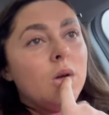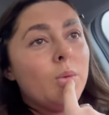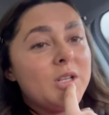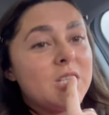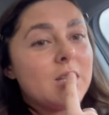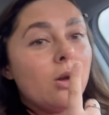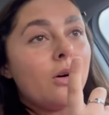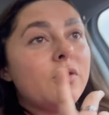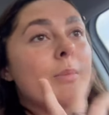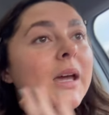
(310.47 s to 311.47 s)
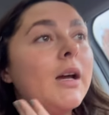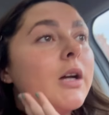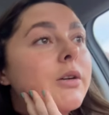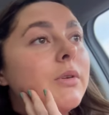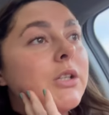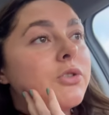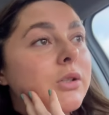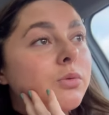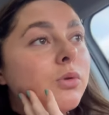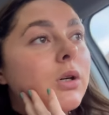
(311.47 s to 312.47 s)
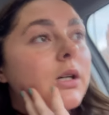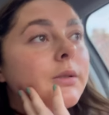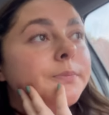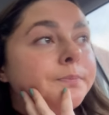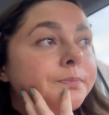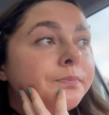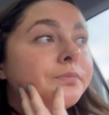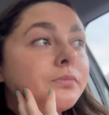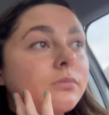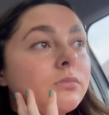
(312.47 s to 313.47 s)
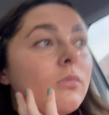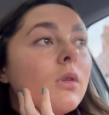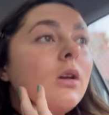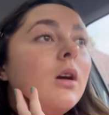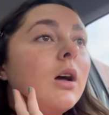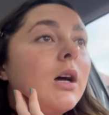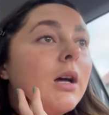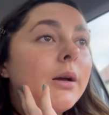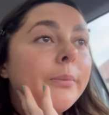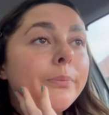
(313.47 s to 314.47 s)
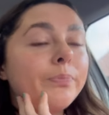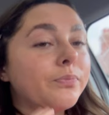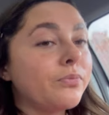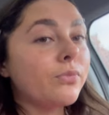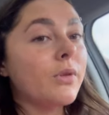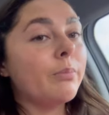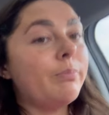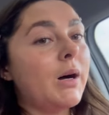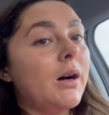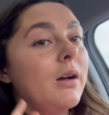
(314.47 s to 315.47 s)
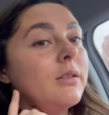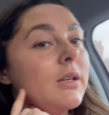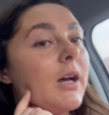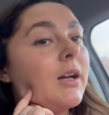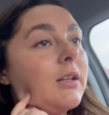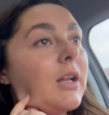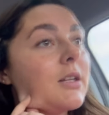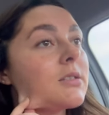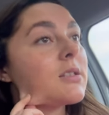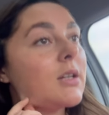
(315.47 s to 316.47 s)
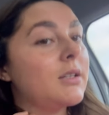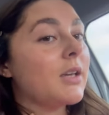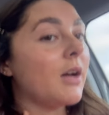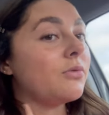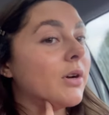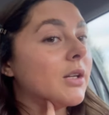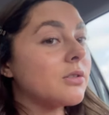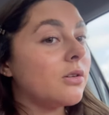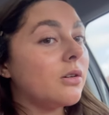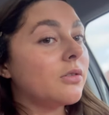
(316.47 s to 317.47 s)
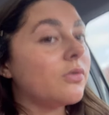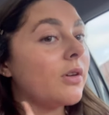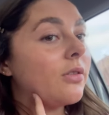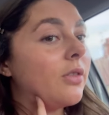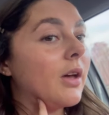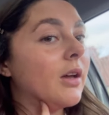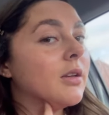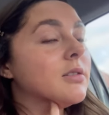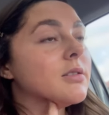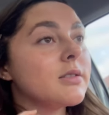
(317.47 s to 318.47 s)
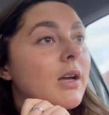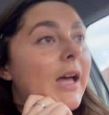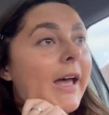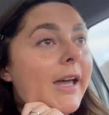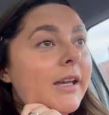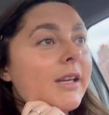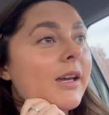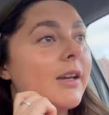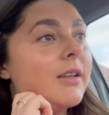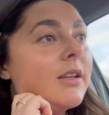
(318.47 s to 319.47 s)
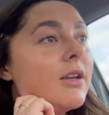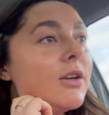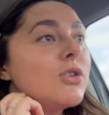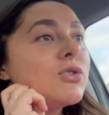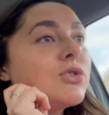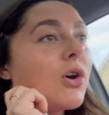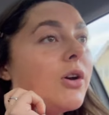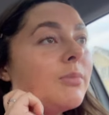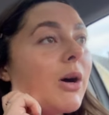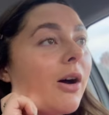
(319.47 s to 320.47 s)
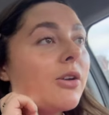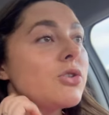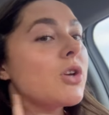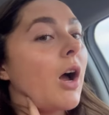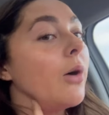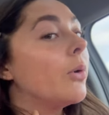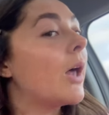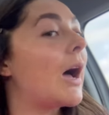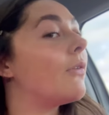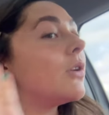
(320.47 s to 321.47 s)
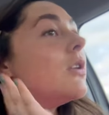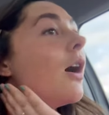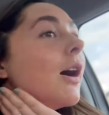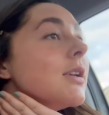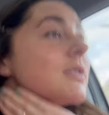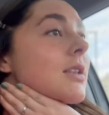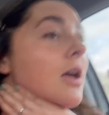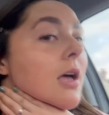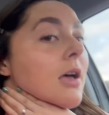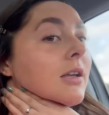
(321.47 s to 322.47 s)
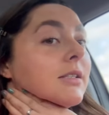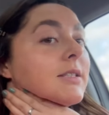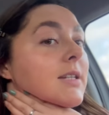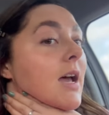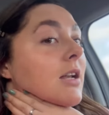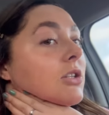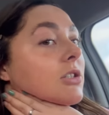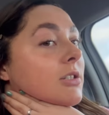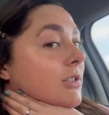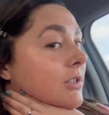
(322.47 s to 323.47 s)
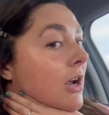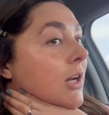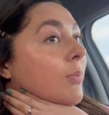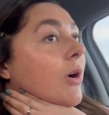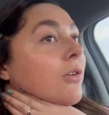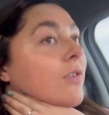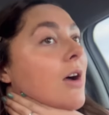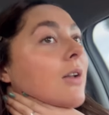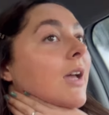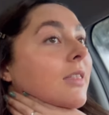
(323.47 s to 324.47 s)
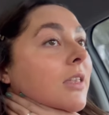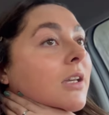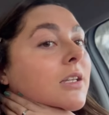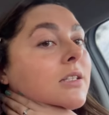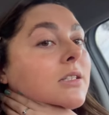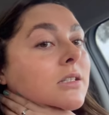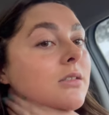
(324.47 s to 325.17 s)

which is a lot for me I don't really drink water um, but yeah let's get rid of this. I hate it so much. I want to have a nice snatched side profile like this,